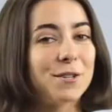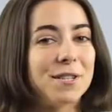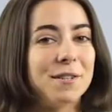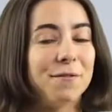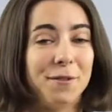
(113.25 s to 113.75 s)
are
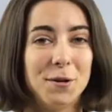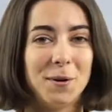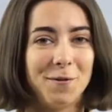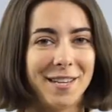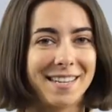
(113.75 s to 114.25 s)
just a
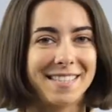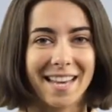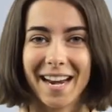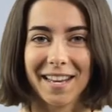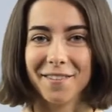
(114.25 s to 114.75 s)
few of the
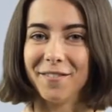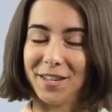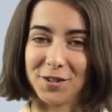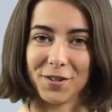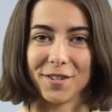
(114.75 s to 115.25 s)
exciting
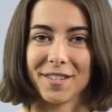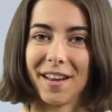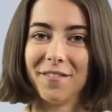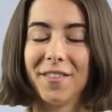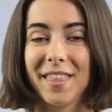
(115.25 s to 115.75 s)
features
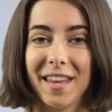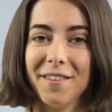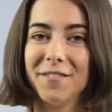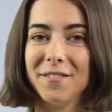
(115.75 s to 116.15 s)
of the Thingy